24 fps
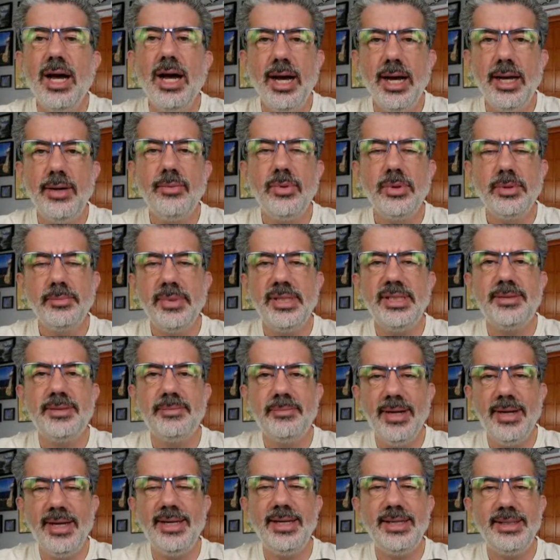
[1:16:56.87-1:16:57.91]
I will be
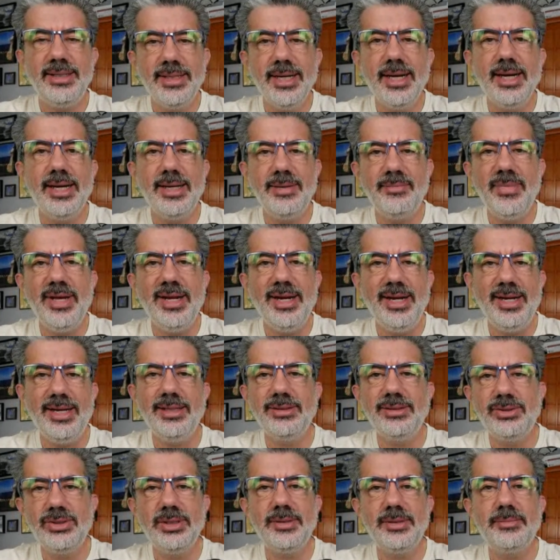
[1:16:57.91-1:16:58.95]
spending time in it
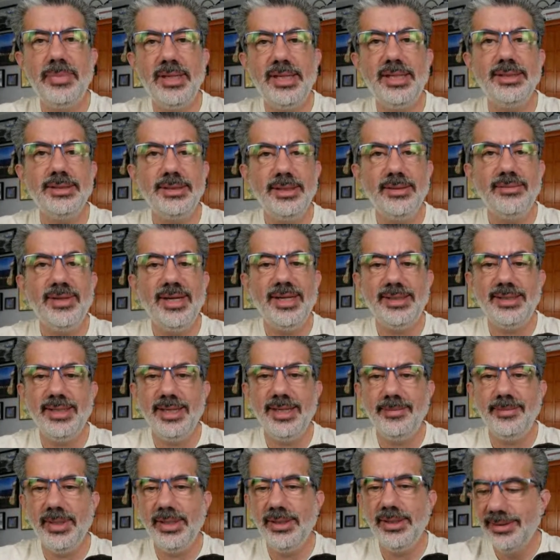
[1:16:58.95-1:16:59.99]
just because of that
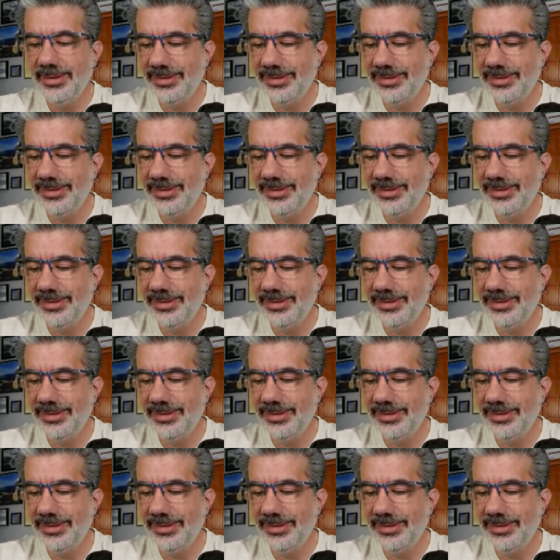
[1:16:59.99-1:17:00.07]
timer.